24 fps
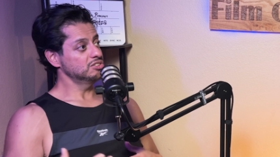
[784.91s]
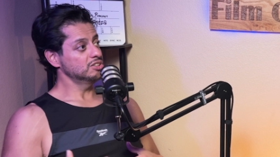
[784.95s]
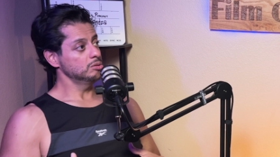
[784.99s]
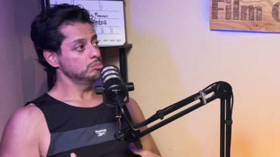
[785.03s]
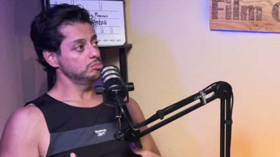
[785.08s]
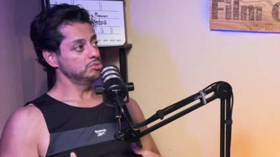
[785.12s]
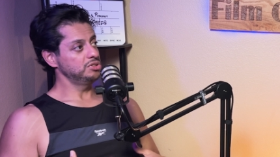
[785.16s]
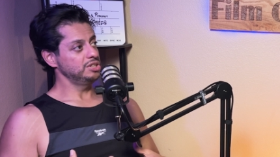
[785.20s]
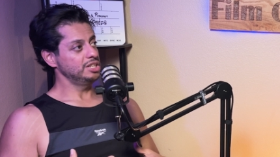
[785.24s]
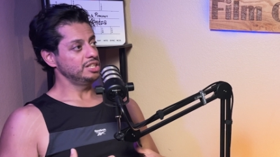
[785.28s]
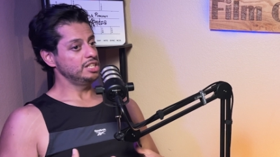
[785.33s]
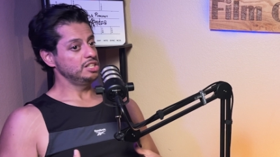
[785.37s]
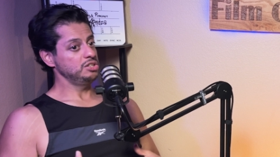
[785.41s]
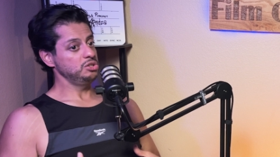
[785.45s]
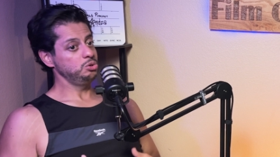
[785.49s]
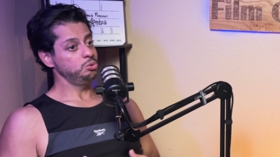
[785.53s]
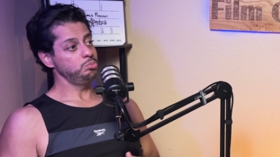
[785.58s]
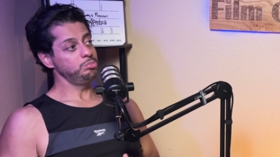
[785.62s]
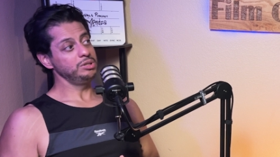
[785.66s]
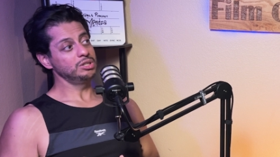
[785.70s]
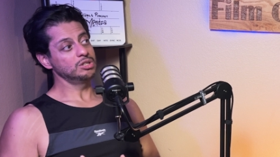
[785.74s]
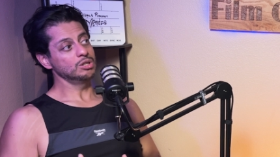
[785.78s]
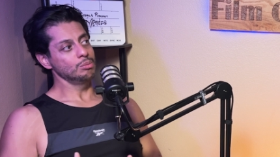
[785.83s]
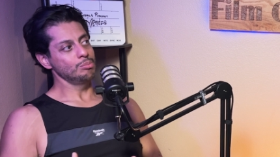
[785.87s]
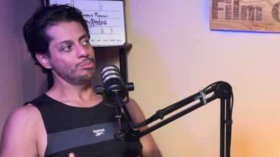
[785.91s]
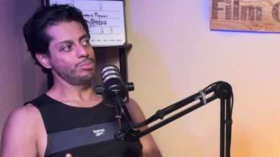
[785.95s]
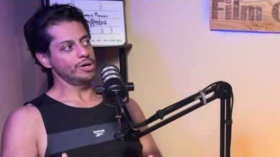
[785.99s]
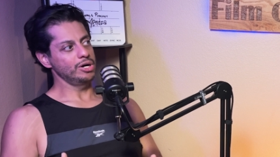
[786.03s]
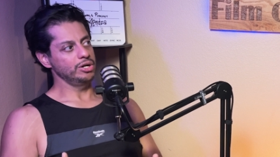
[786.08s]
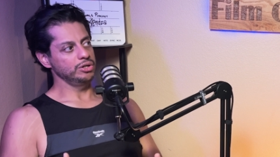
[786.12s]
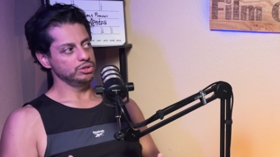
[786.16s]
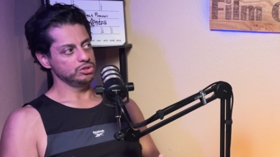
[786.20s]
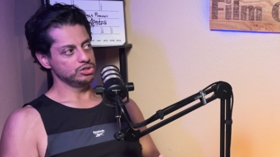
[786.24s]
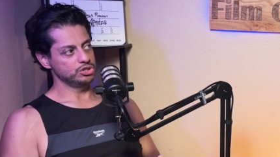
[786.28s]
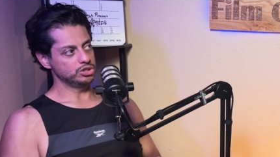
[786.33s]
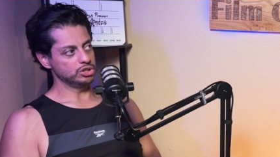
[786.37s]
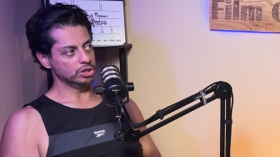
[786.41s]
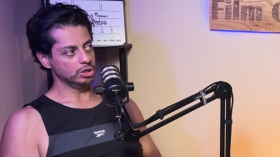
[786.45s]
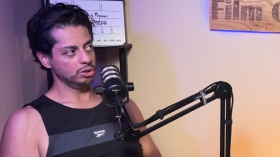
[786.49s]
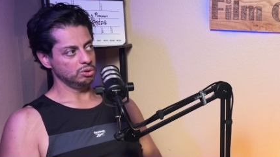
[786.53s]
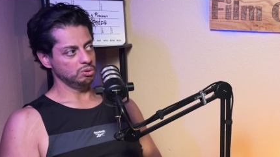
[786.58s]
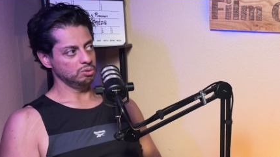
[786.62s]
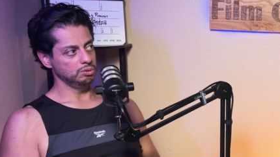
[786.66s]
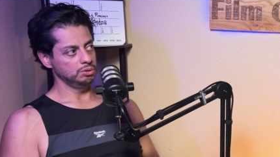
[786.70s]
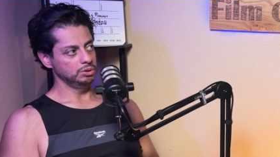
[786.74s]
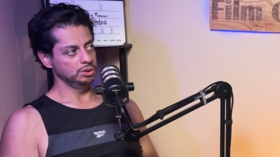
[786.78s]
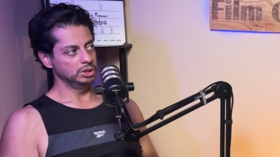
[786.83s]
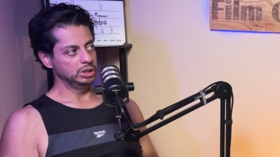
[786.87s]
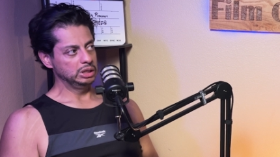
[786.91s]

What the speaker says: comes in and you become part of the show.